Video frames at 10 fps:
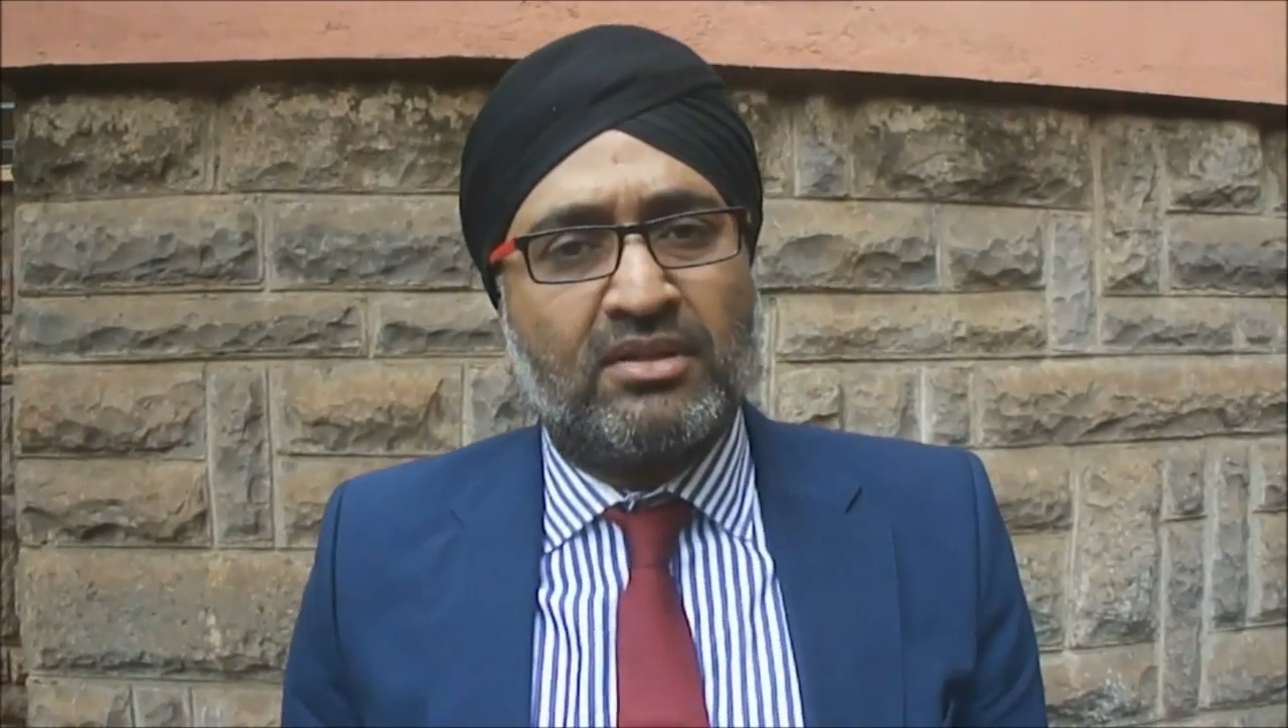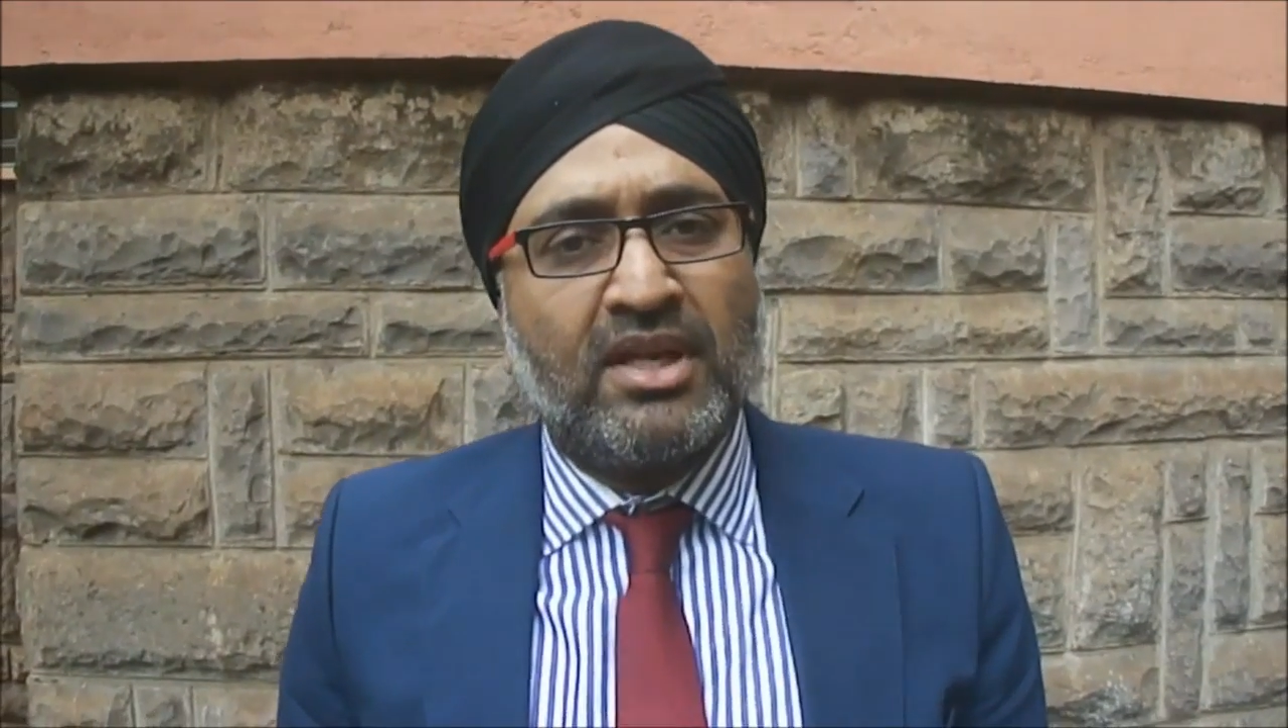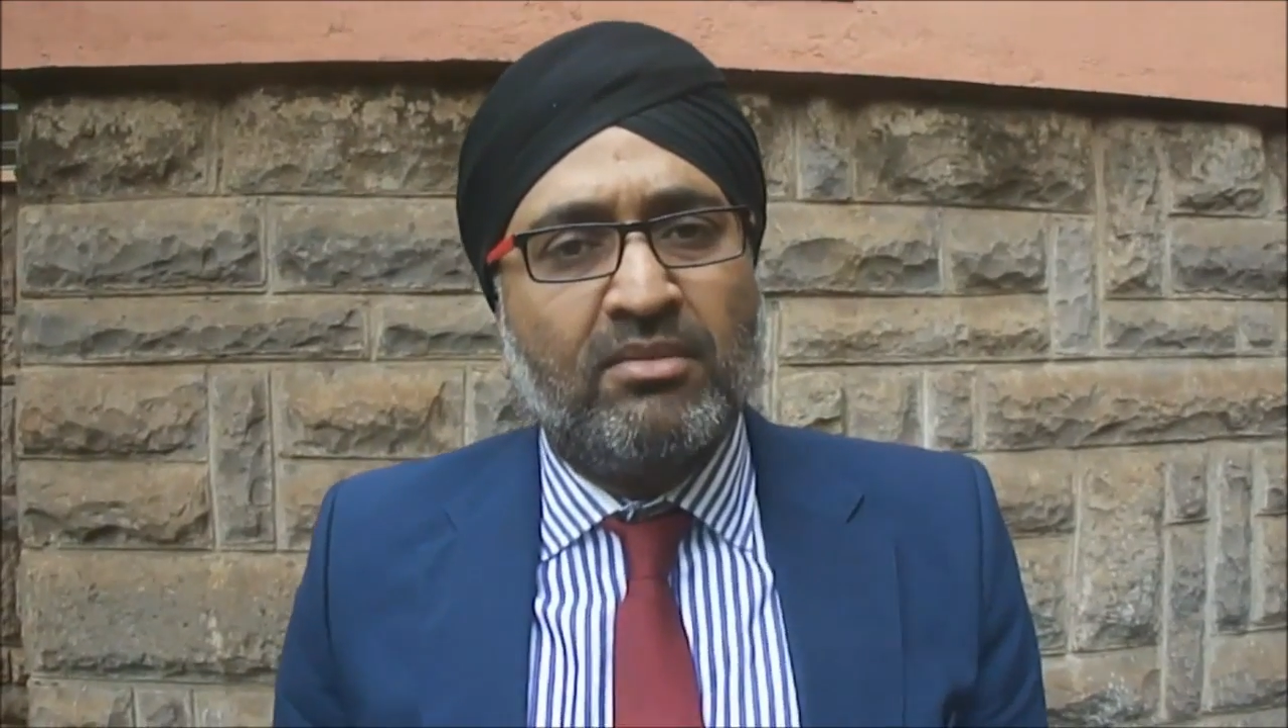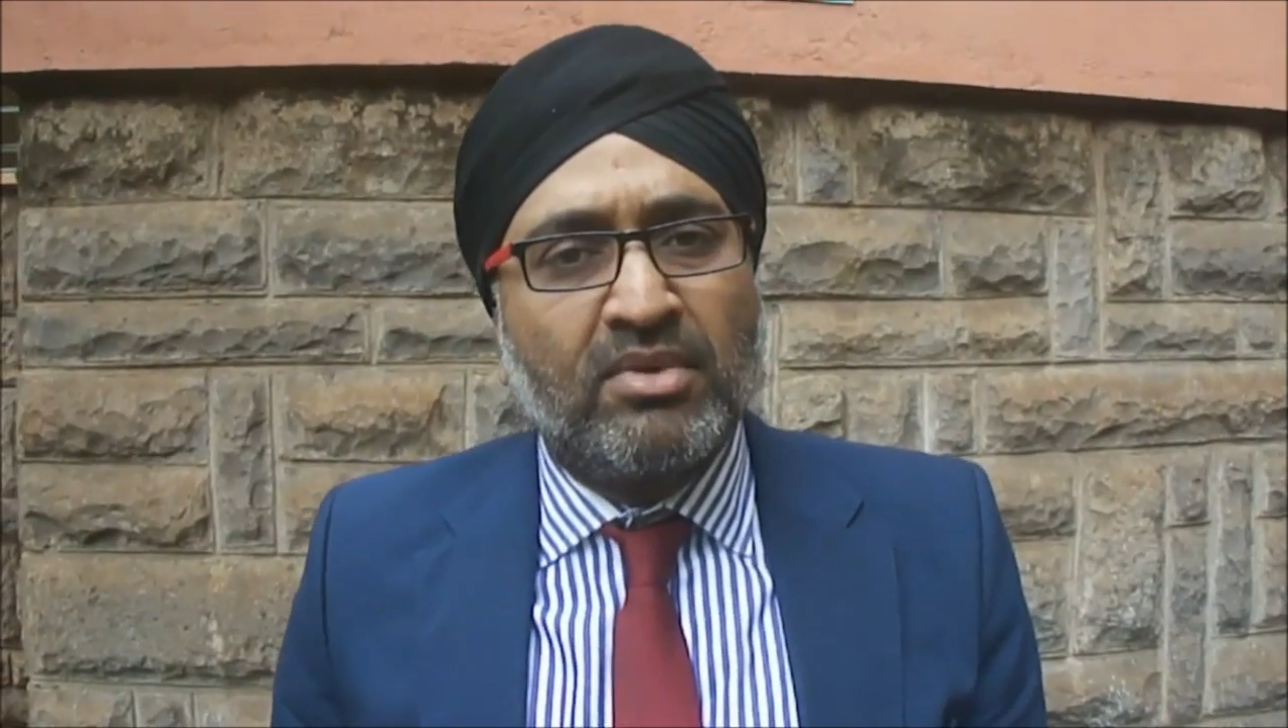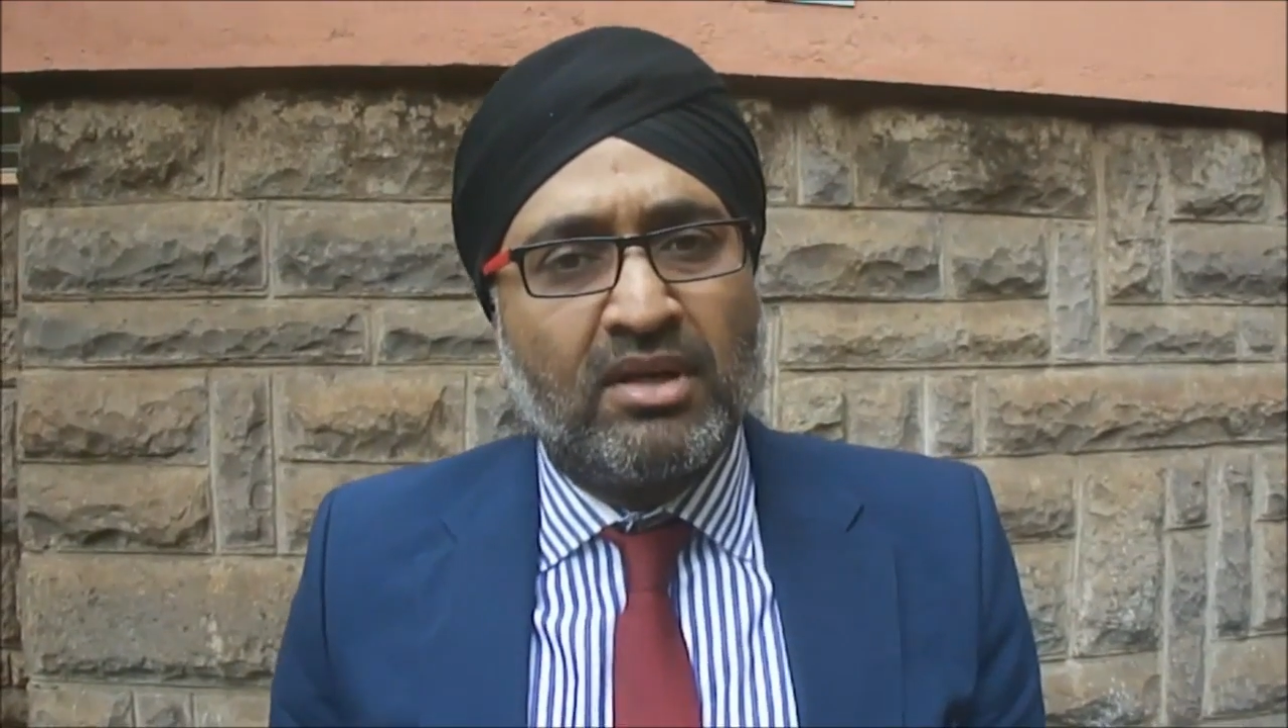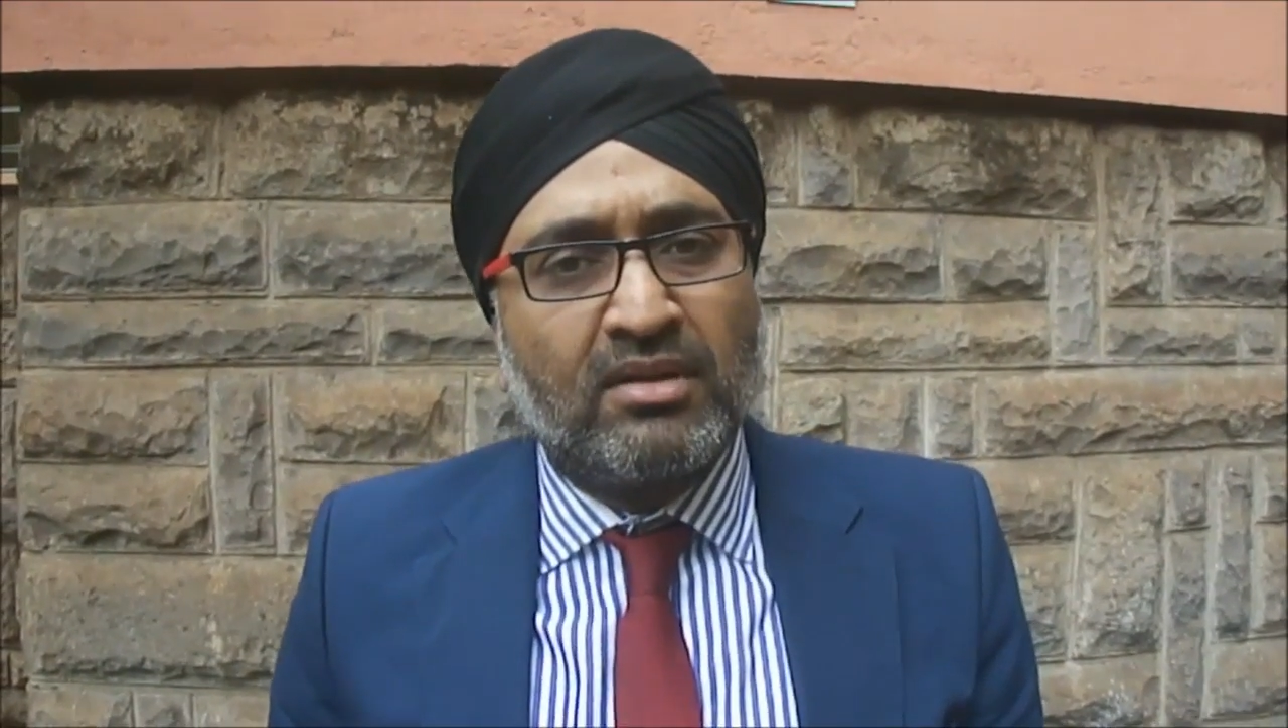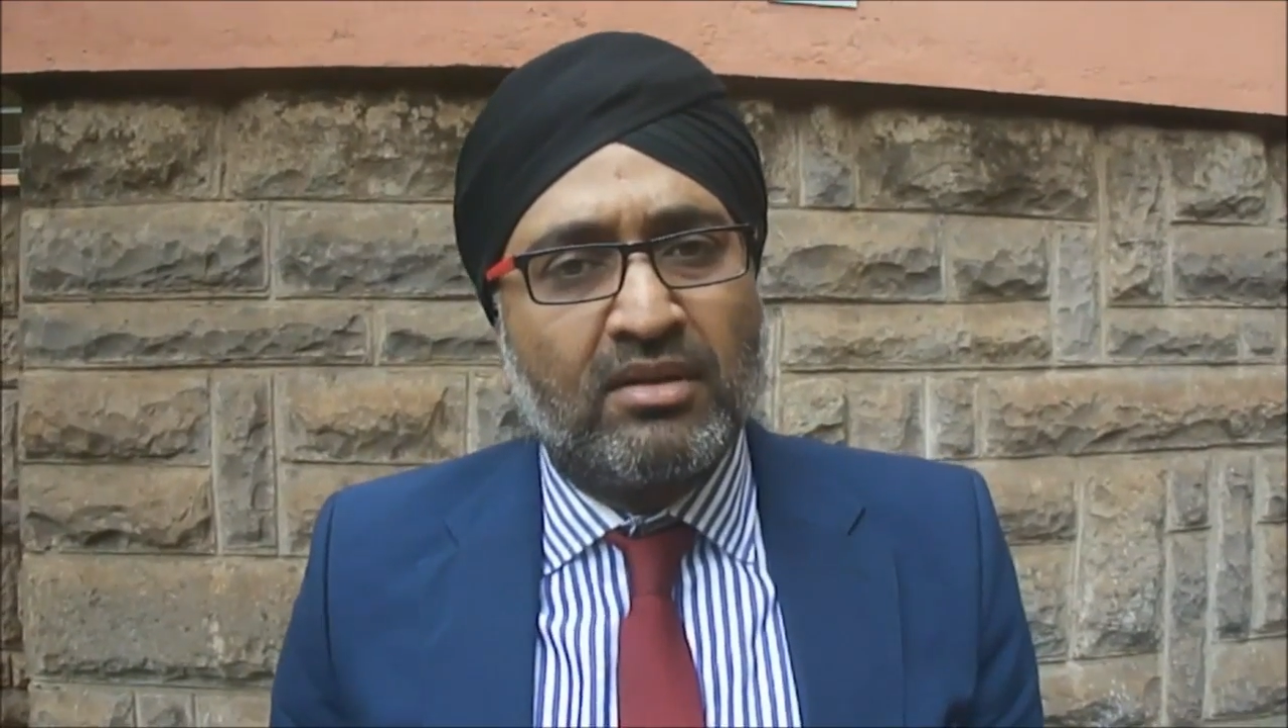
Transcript: the team,